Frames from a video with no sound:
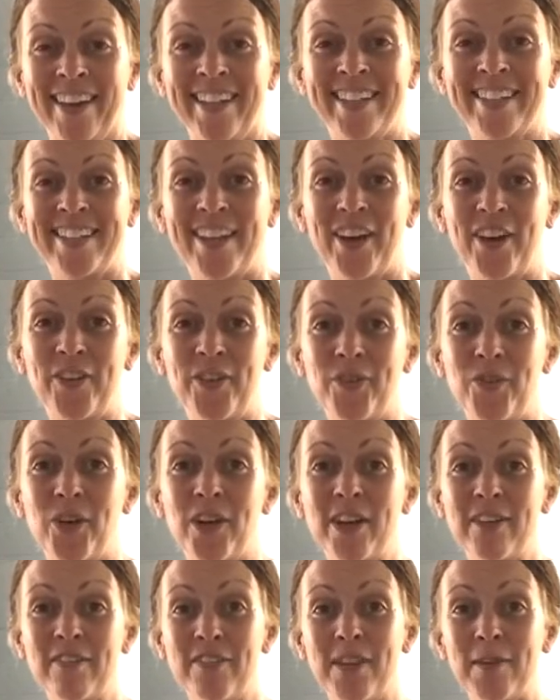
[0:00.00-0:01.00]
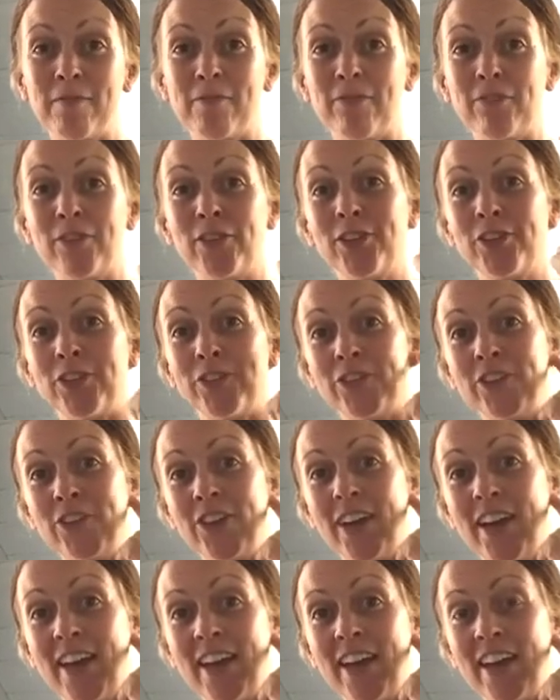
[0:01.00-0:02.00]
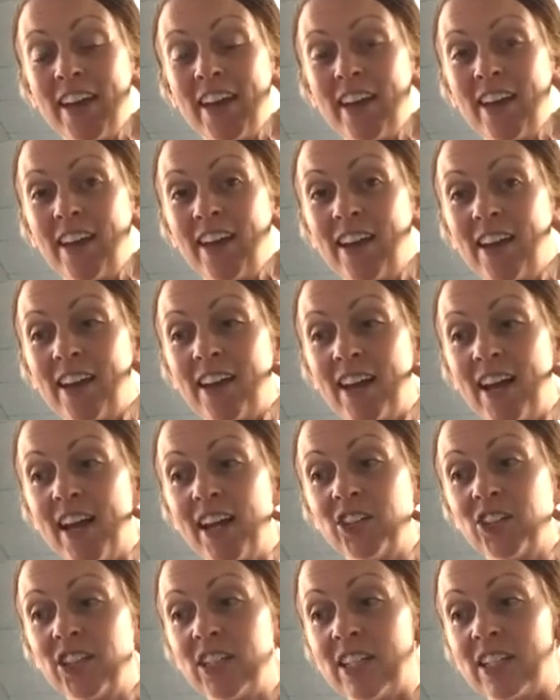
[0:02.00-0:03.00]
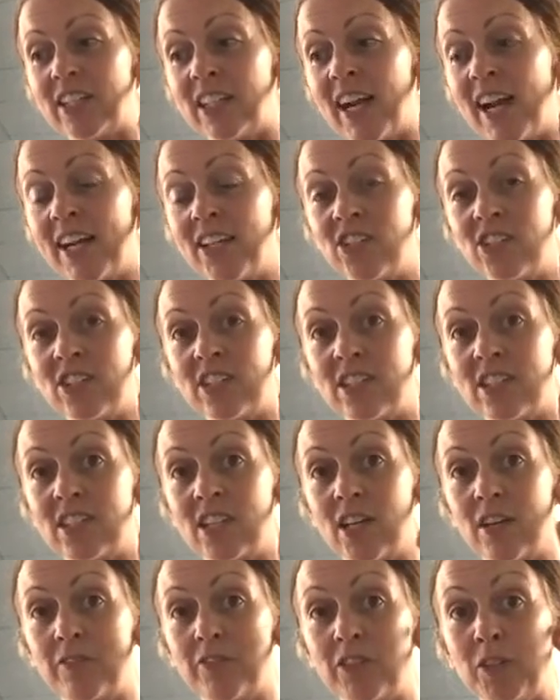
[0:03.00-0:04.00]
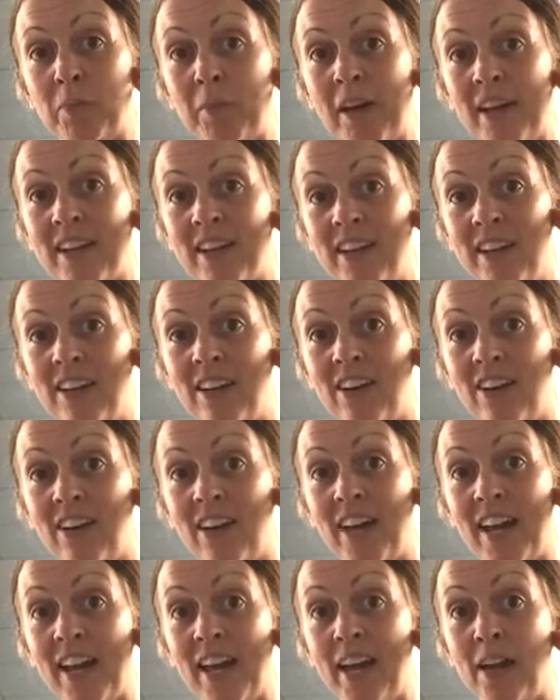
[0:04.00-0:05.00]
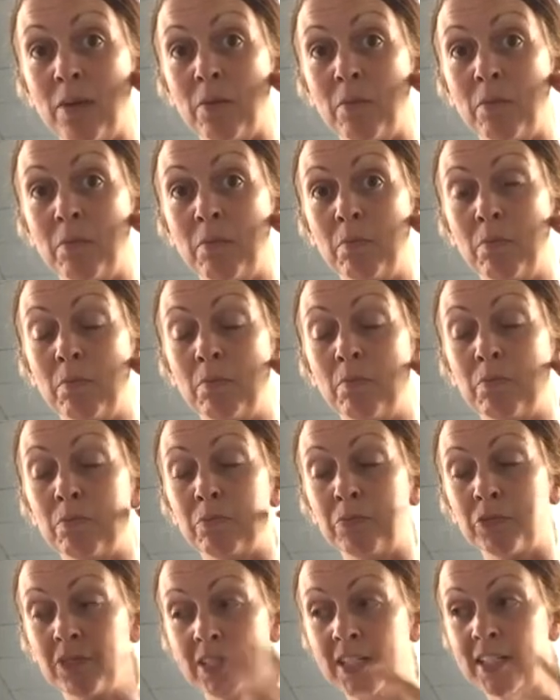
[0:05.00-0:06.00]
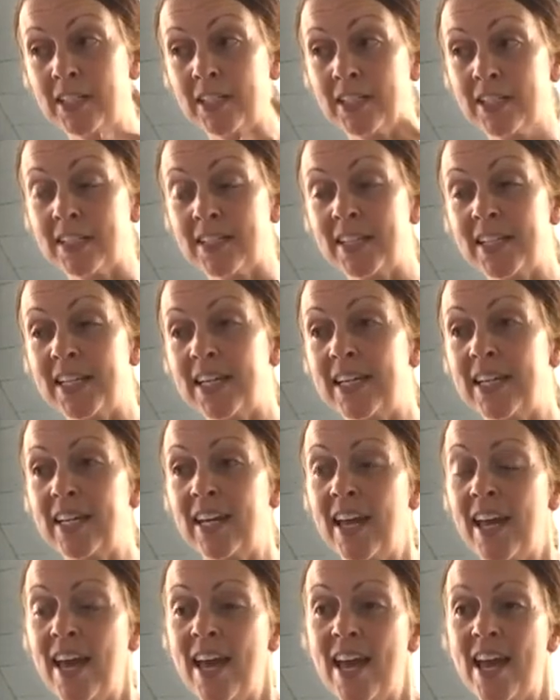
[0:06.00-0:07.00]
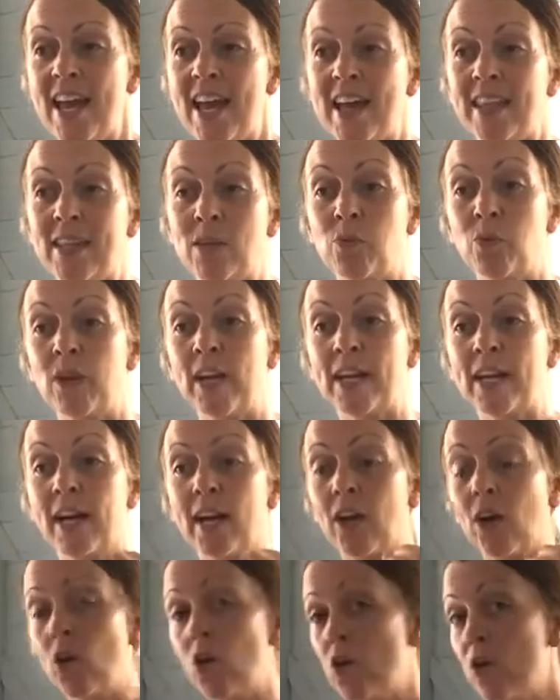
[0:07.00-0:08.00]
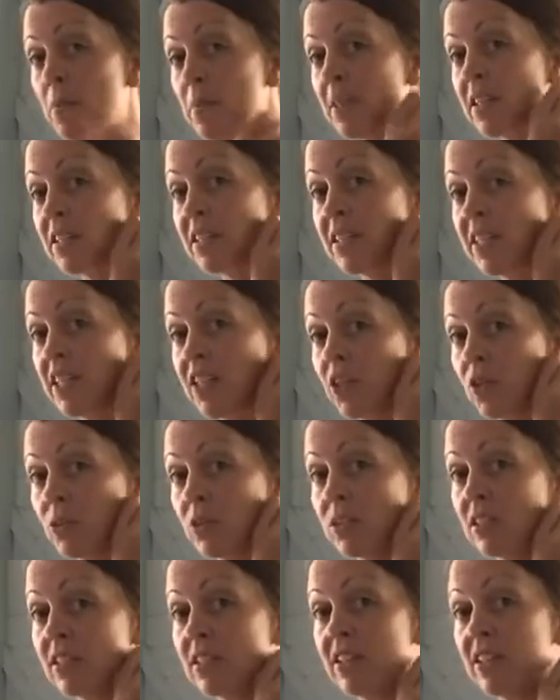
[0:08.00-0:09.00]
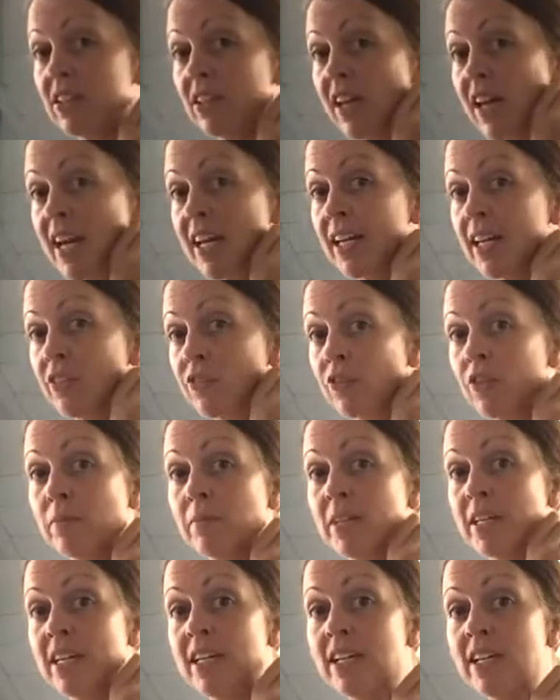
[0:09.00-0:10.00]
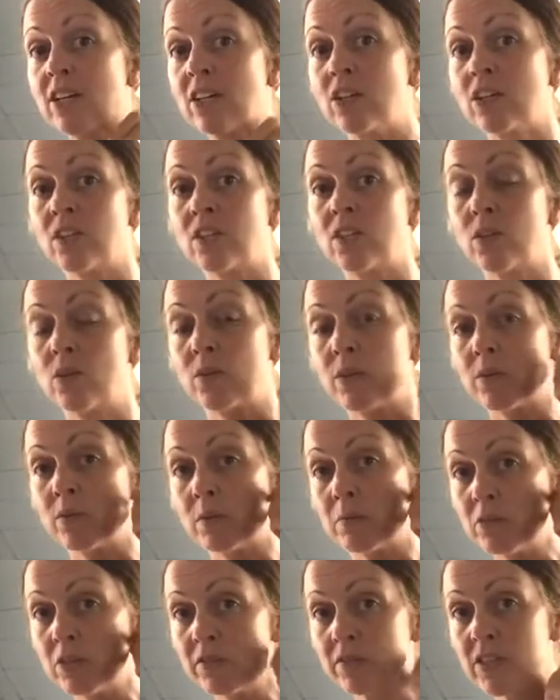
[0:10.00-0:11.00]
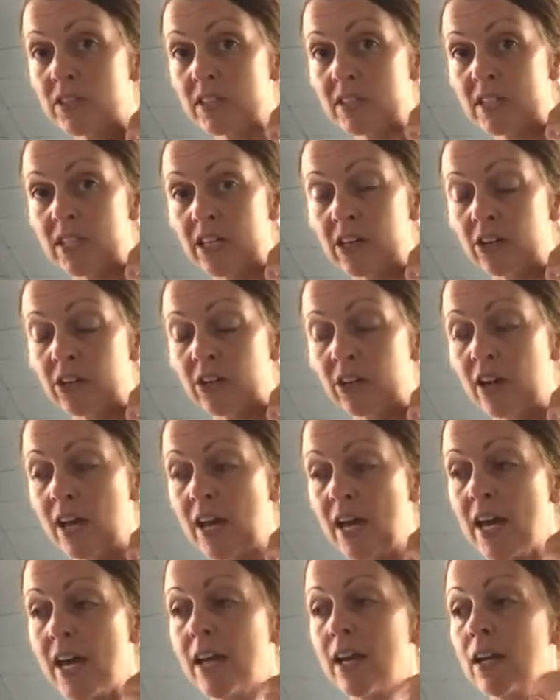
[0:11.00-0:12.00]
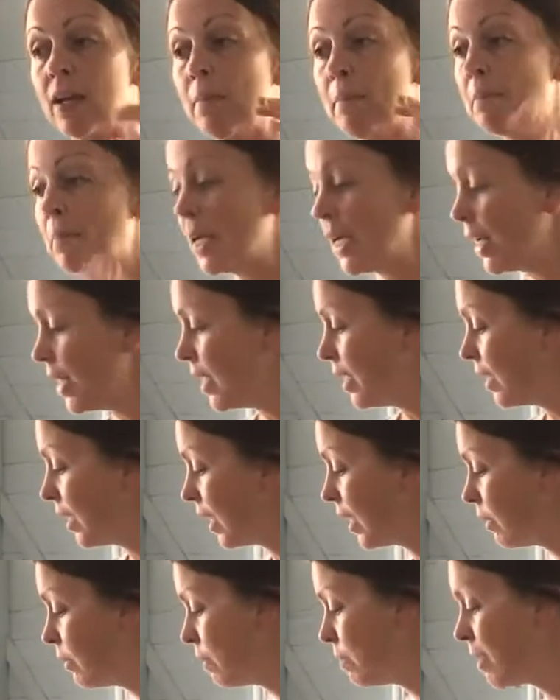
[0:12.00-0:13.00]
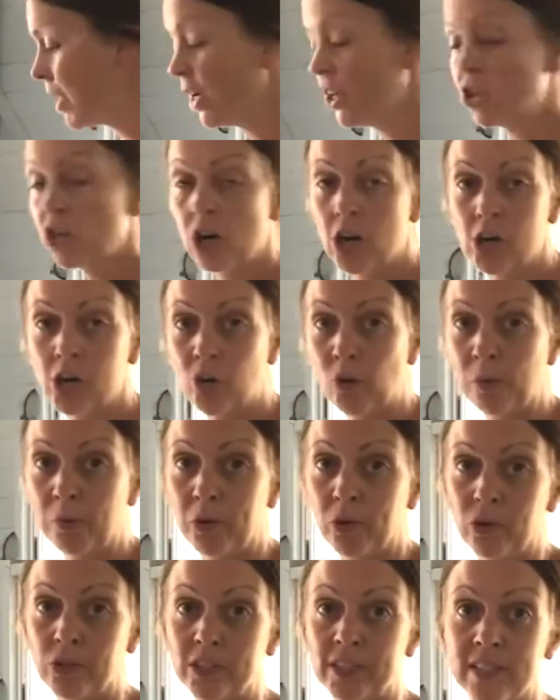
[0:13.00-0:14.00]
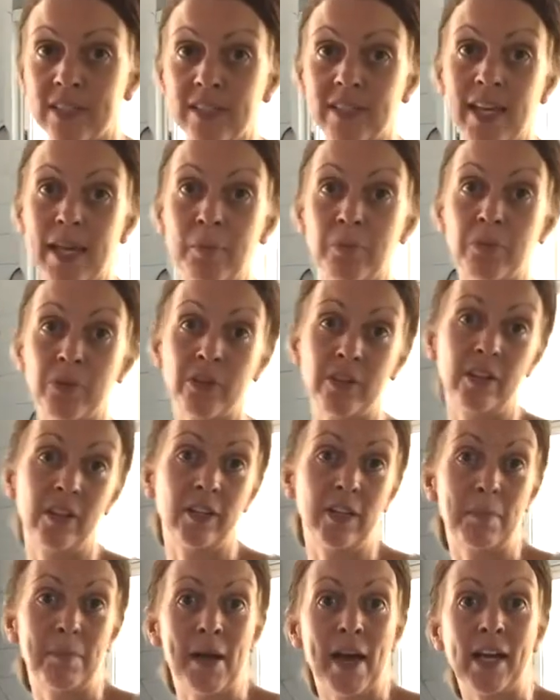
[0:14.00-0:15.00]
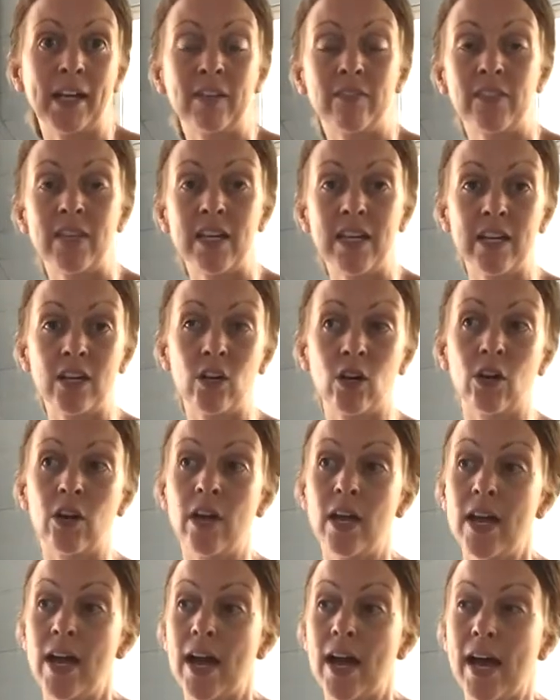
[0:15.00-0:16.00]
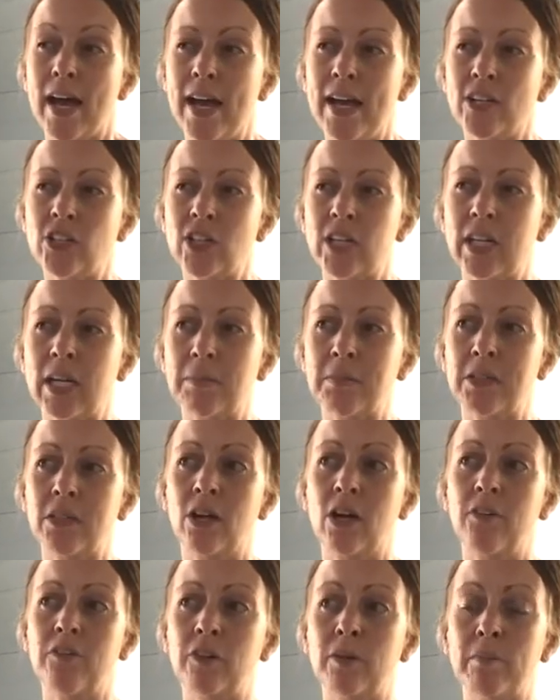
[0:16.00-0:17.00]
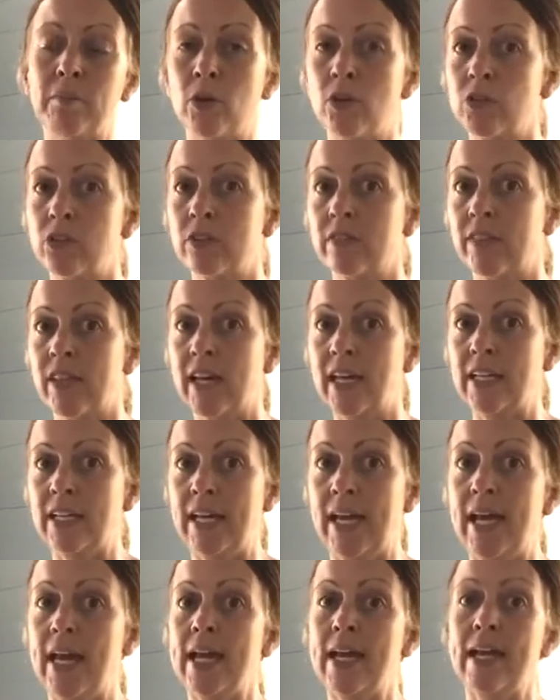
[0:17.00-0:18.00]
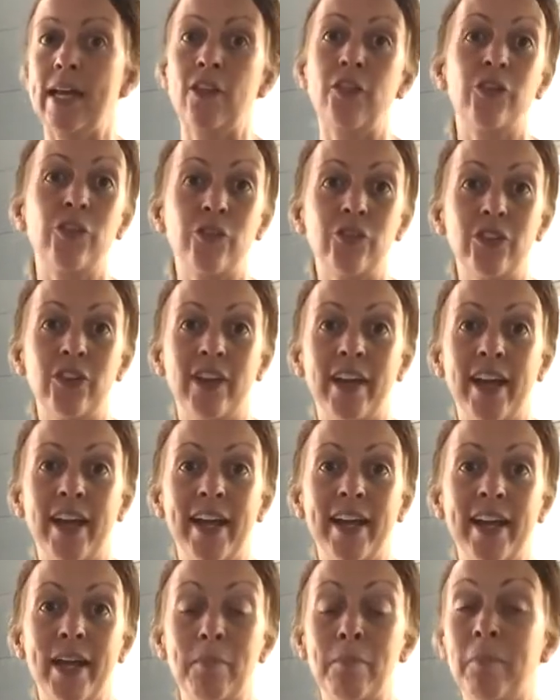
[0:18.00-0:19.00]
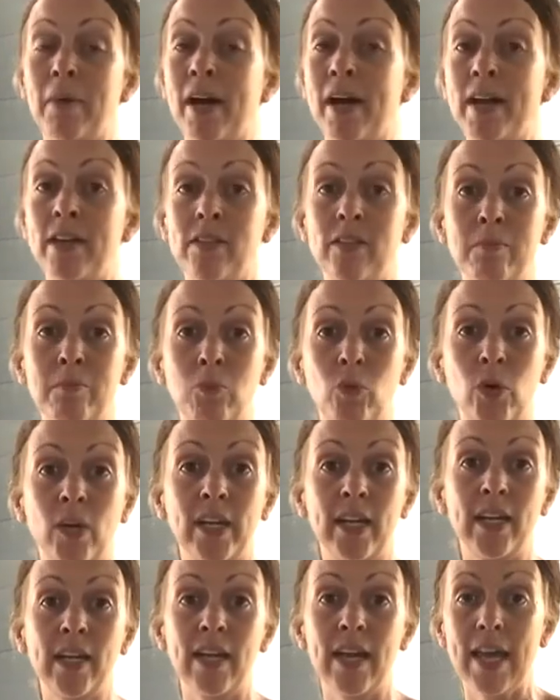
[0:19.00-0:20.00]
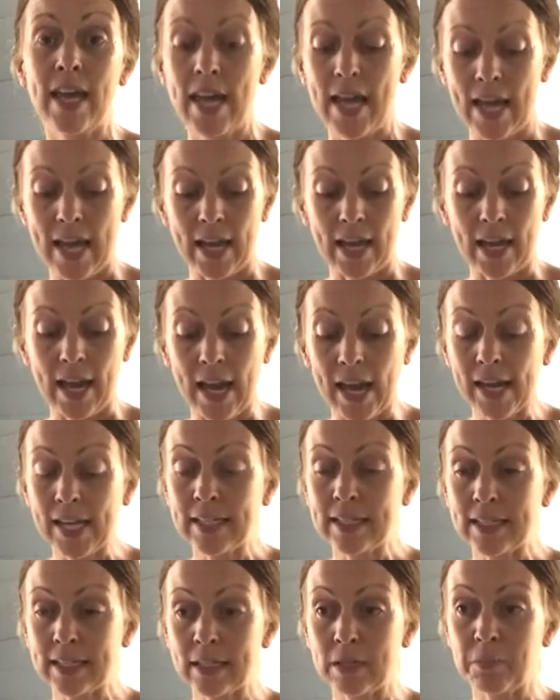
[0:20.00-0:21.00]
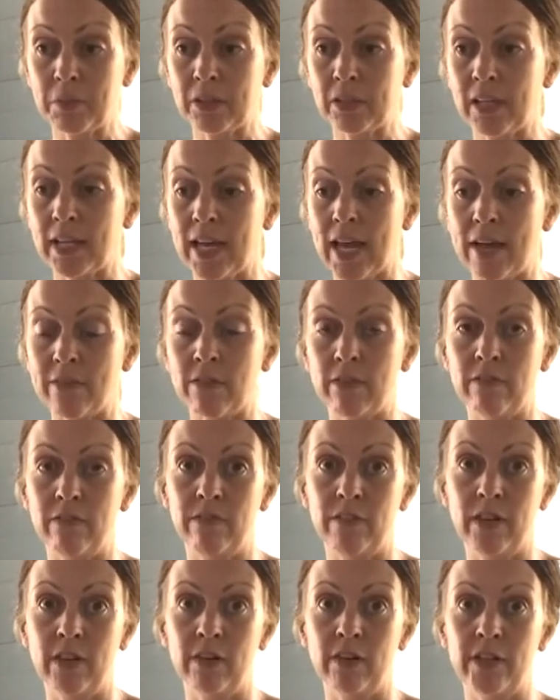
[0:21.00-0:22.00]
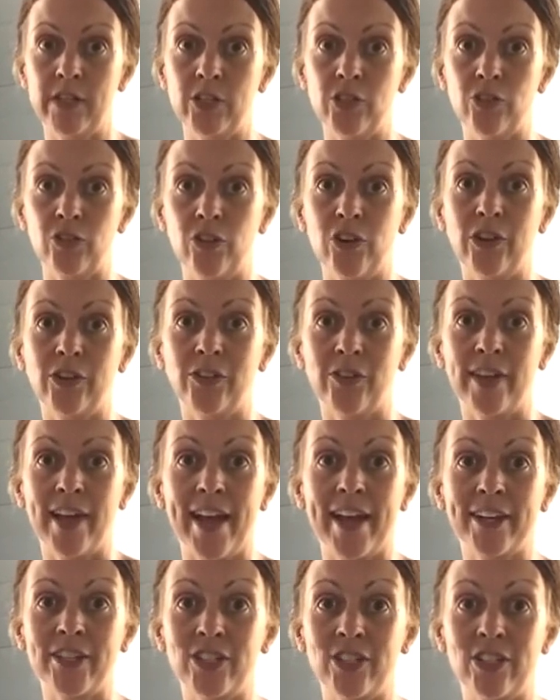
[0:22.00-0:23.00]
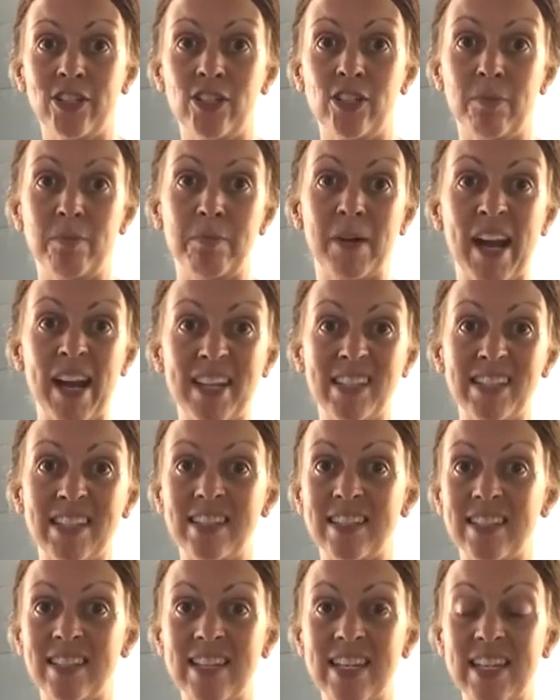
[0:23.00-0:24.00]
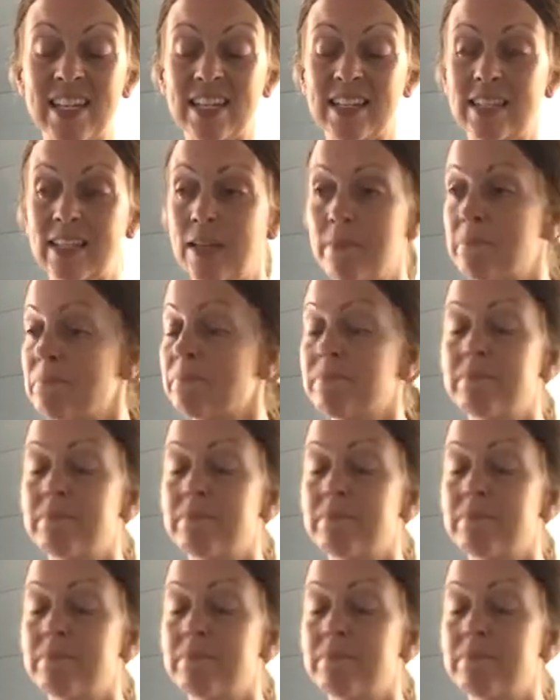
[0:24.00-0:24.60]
So one of them flew and actually attached itself to my ear and proceeded to sting, and then when I got home, the stinger was still hanging from the ear. So we removed the stinger, and immediately we made a charcoal poultice and put it on the back of the ear. I actually kept it on for most of that day and through the night and by the morning. And I typically have a very strong reaction to bites and stings.